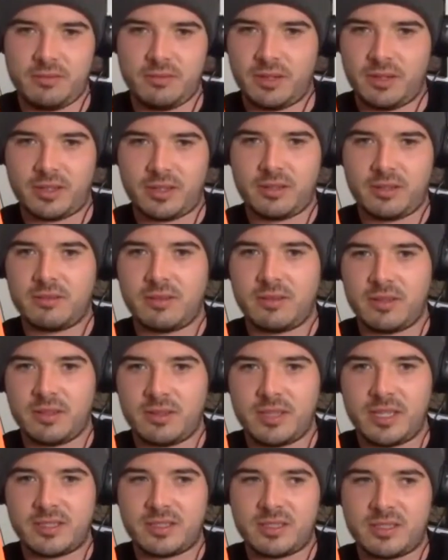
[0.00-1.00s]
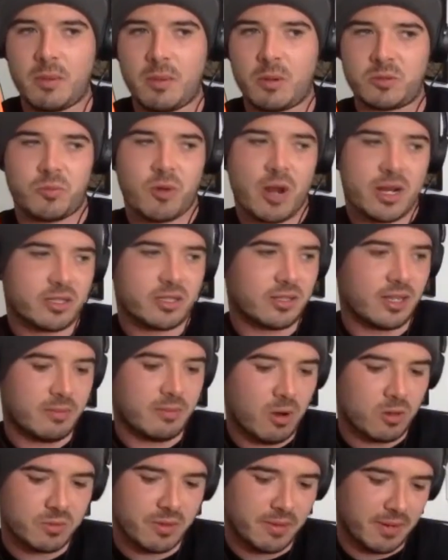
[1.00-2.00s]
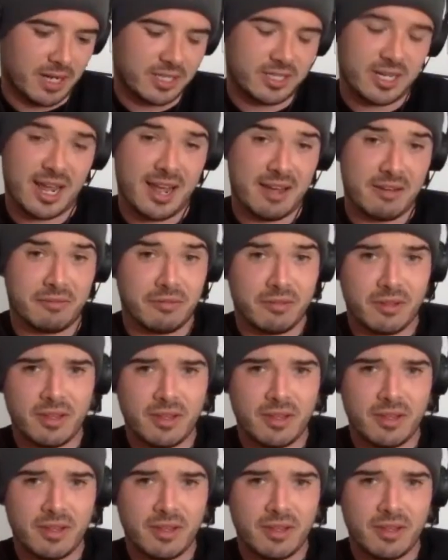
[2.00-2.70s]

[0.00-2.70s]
like it's the most precious thing most people actually have.